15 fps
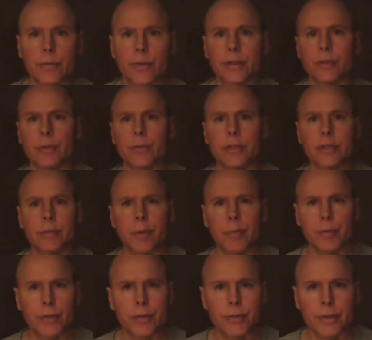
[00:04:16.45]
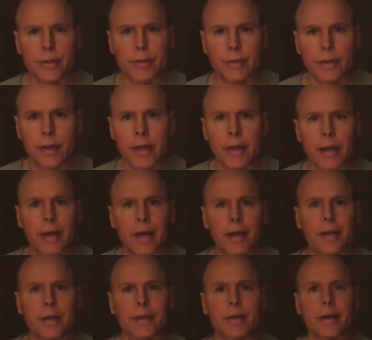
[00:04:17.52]
What is a reasonable person
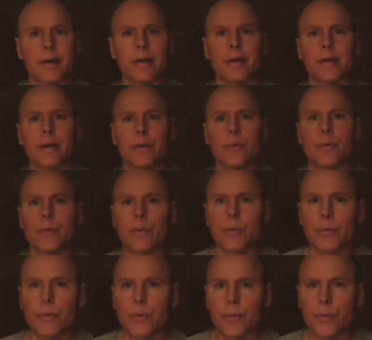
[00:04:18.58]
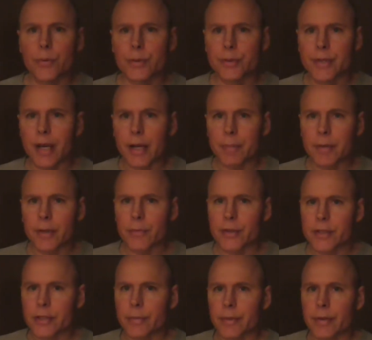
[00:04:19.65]
and who is not being
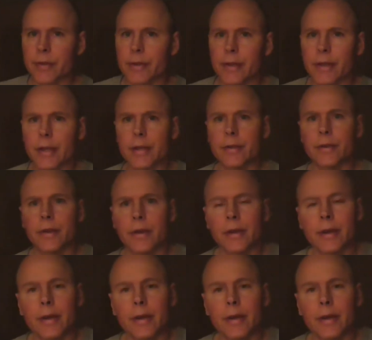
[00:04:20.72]
reasonable in